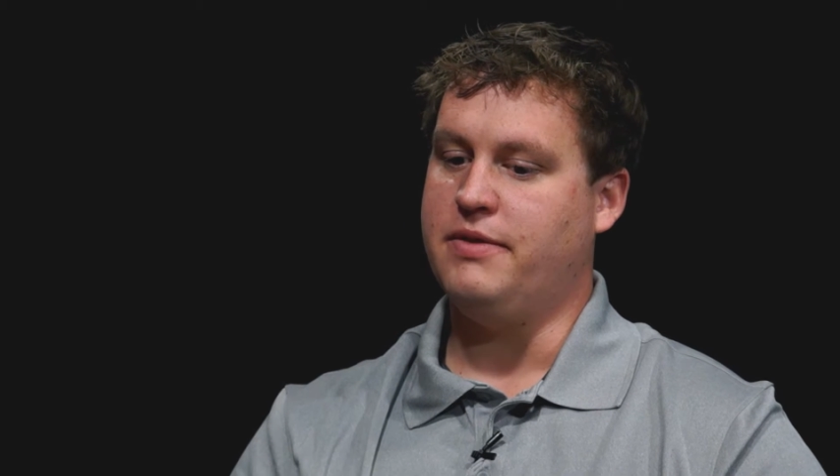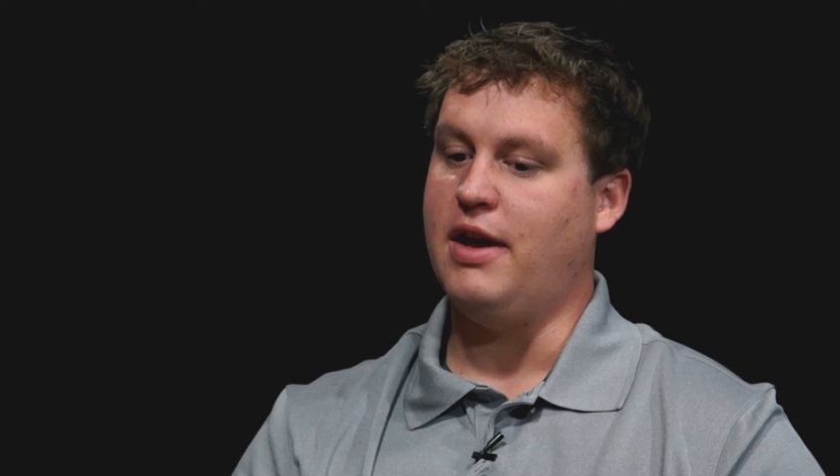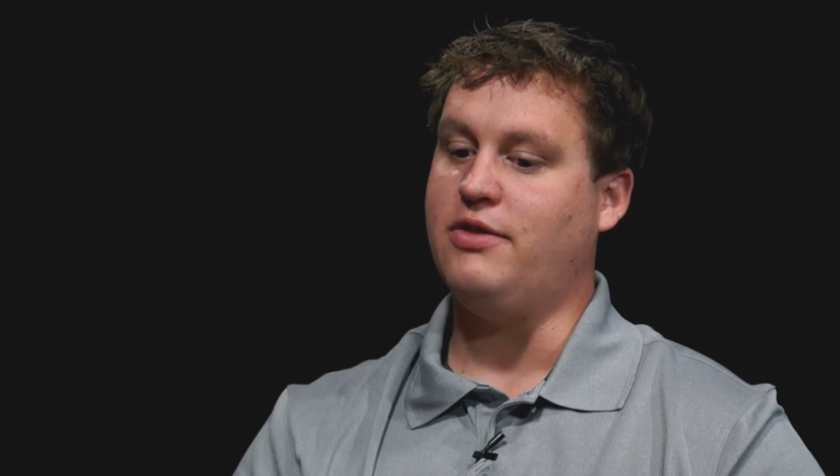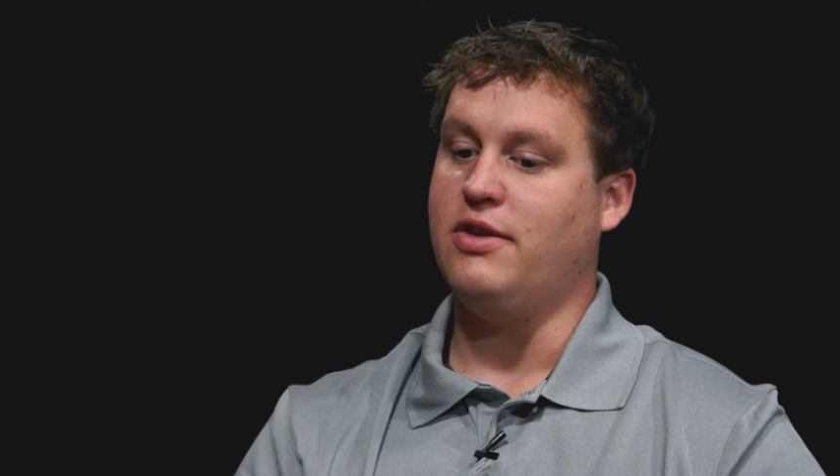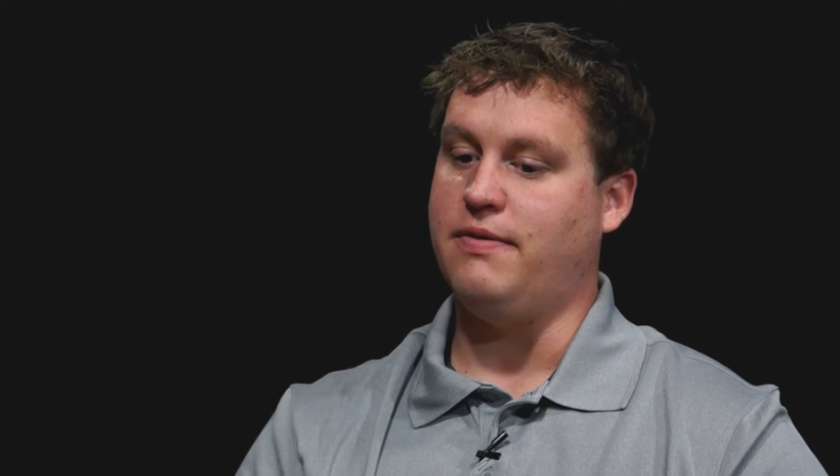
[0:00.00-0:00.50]

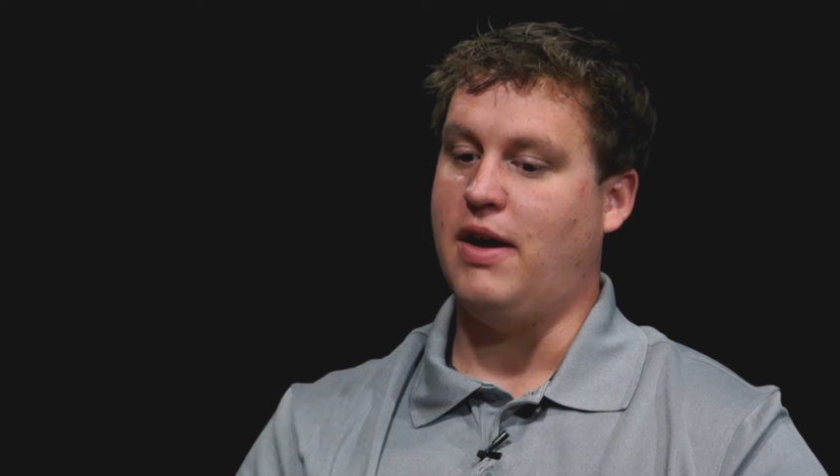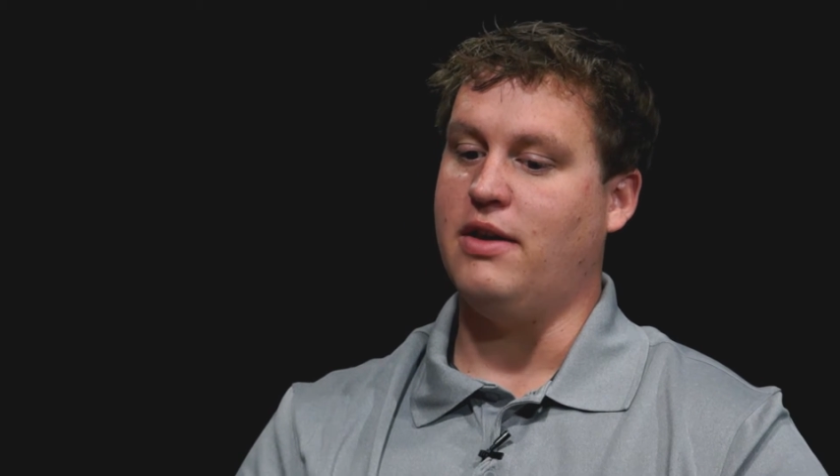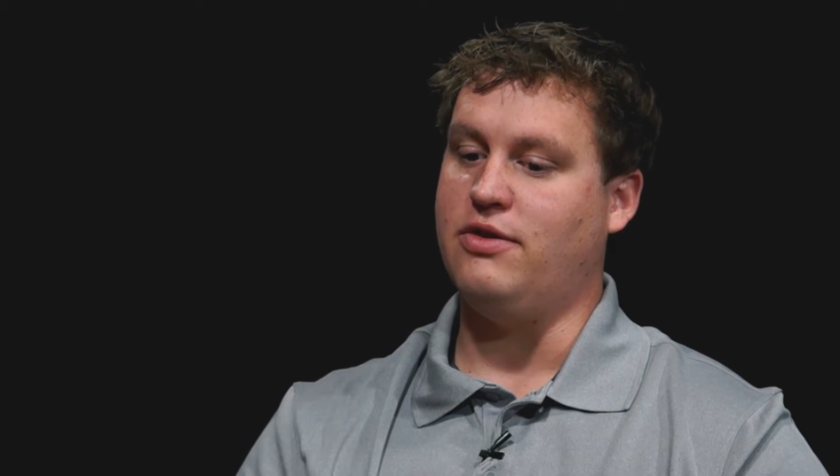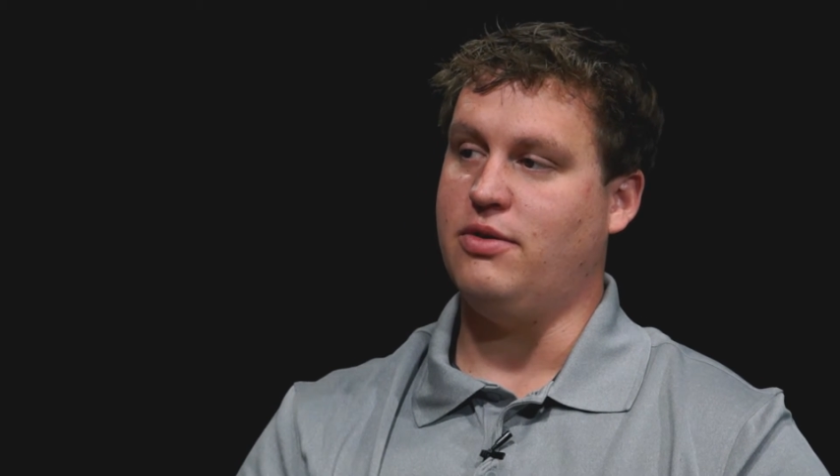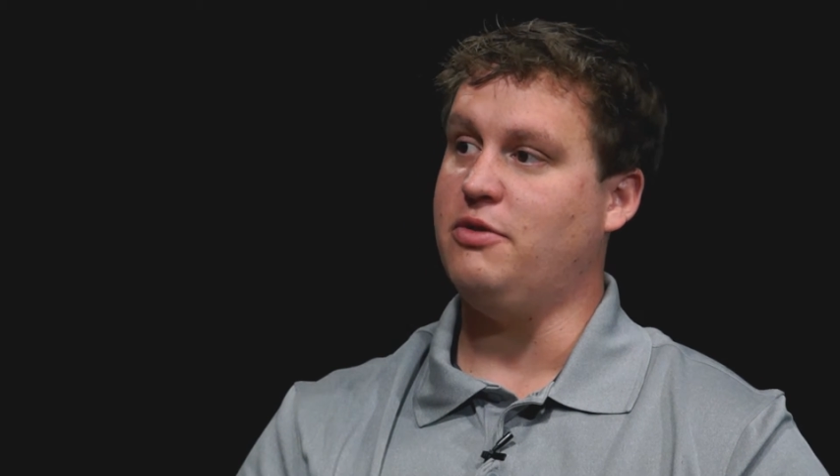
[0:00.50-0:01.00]

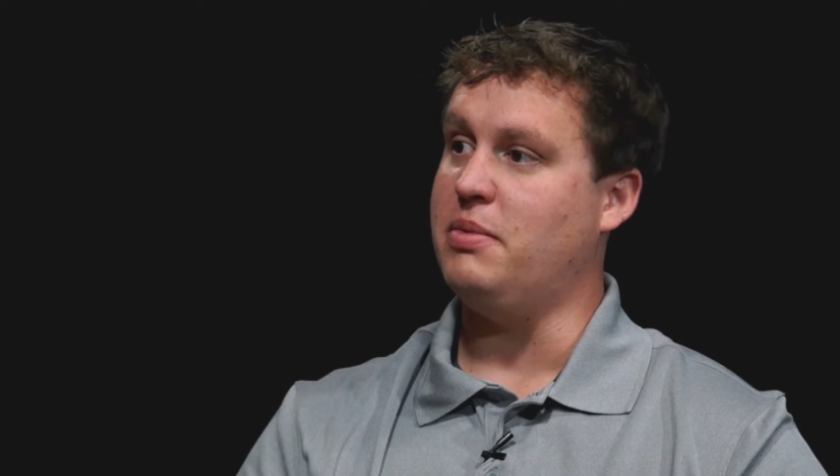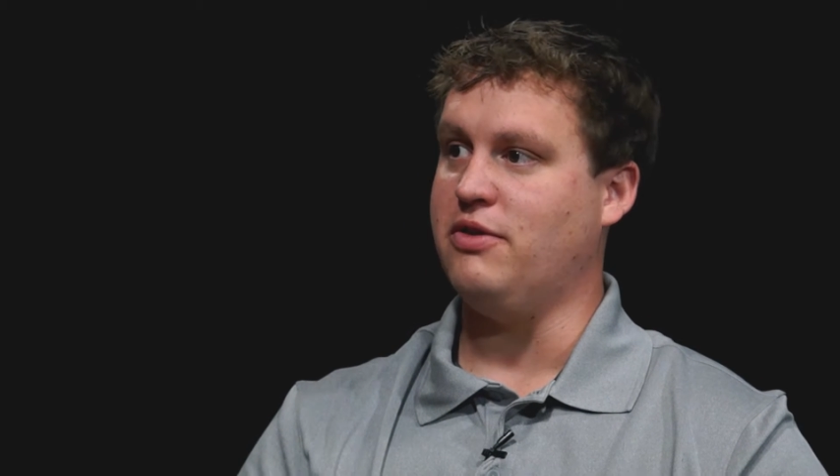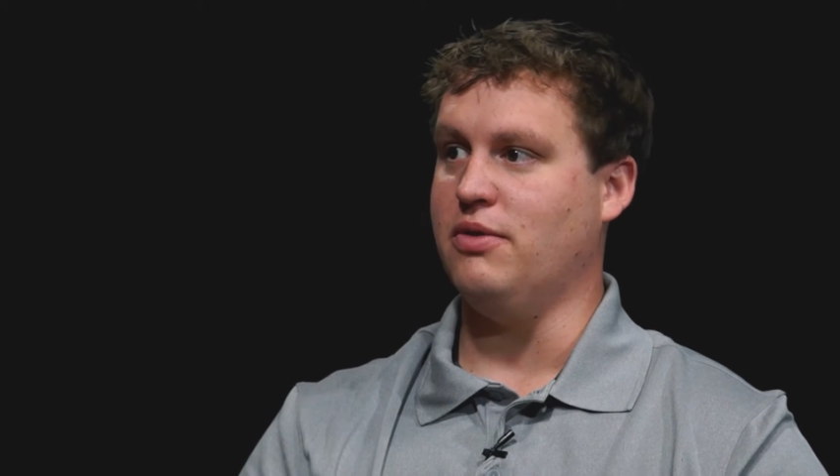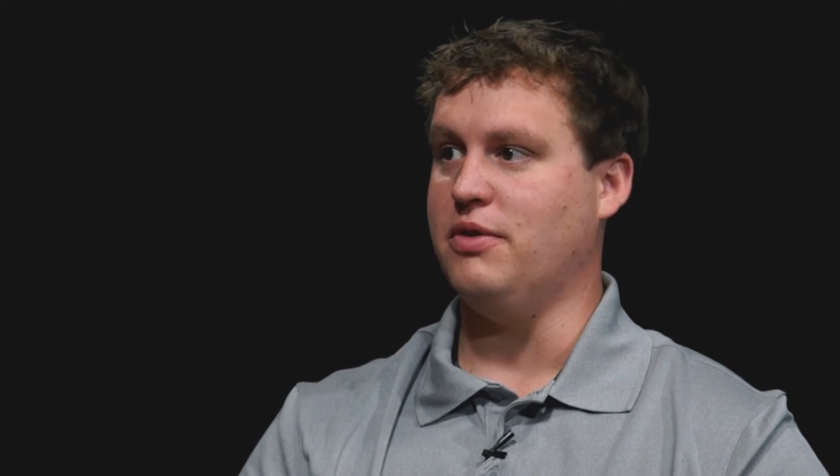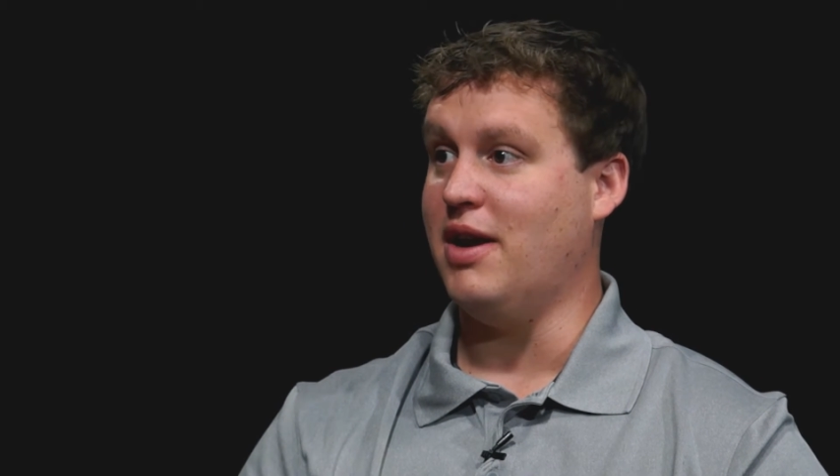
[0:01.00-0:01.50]
testifies to us
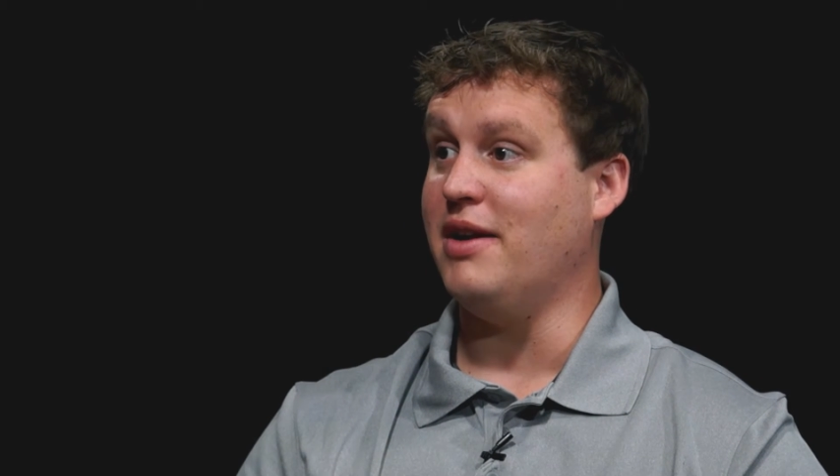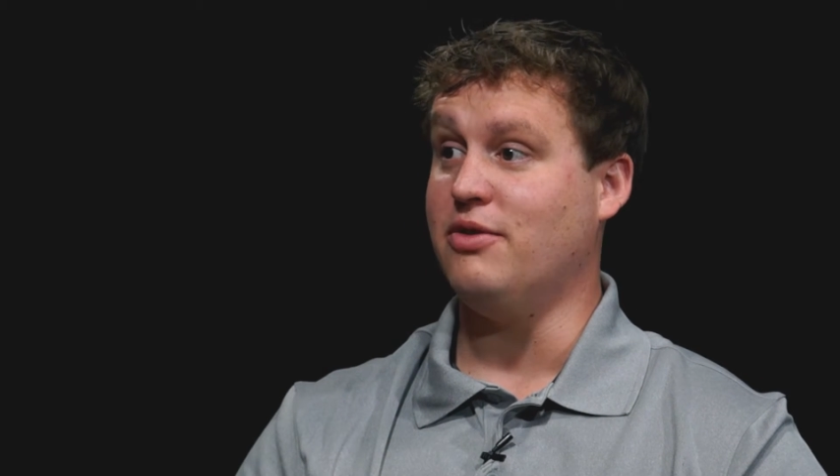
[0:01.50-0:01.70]
being children of God